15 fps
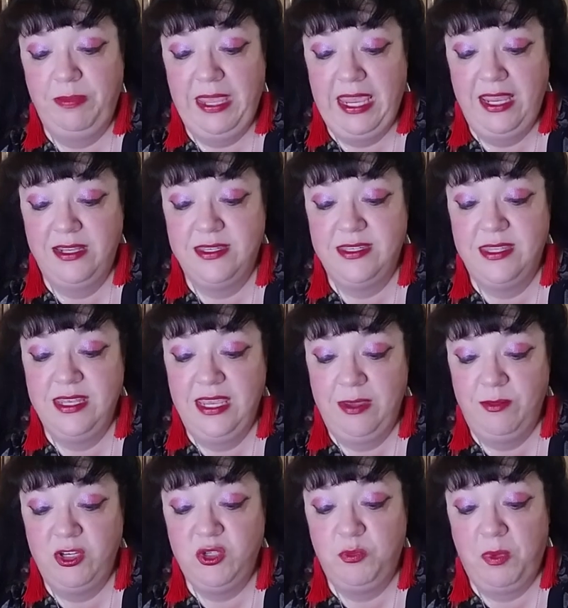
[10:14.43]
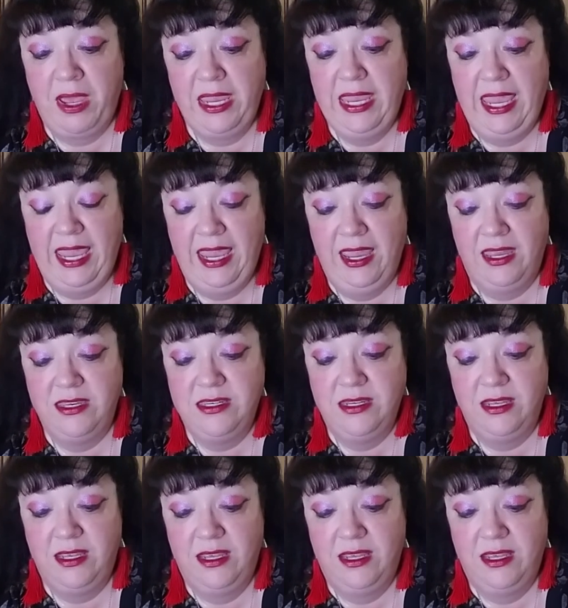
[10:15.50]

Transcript: paints the image by hand.